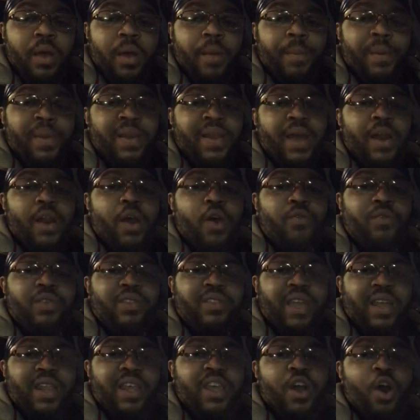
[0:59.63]
But not only
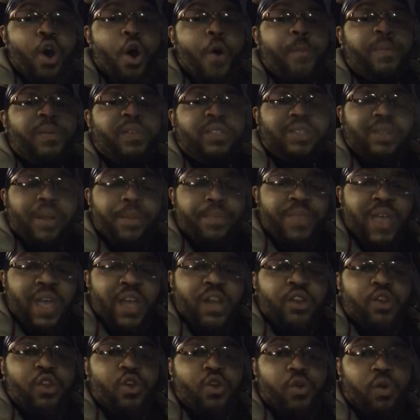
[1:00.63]
that he opens up
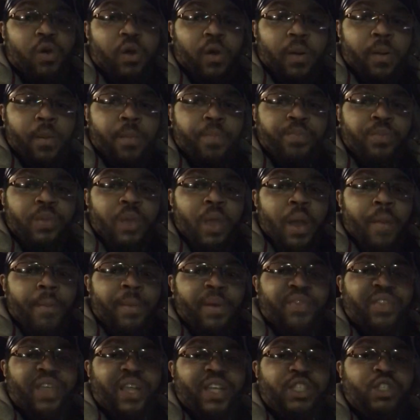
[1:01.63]
that door,
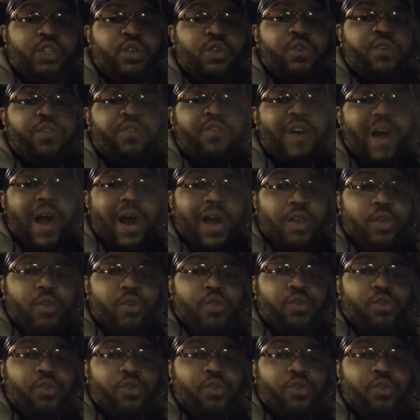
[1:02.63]
but that you follow